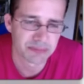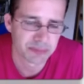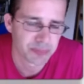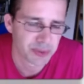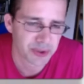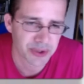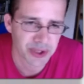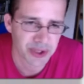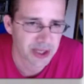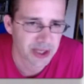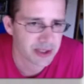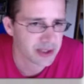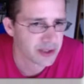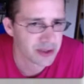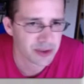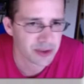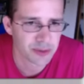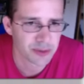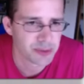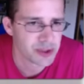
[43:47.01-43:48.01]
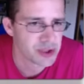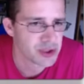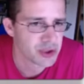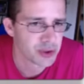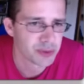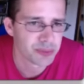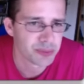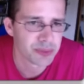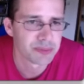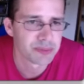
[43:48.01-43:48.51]
protecting your
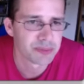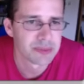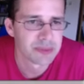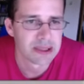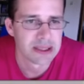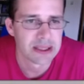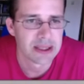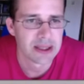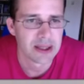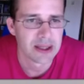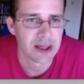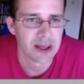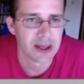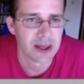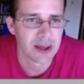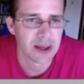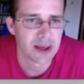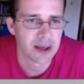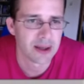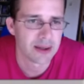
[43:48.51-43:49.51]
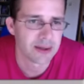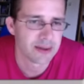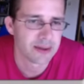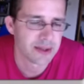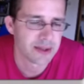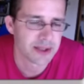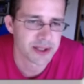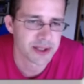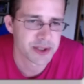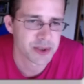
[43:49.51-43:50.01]
bishop, and
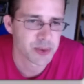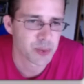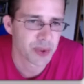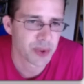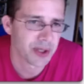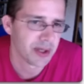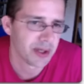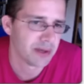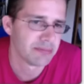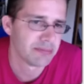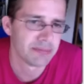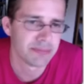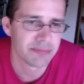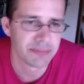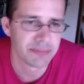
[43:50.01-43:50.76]
in this way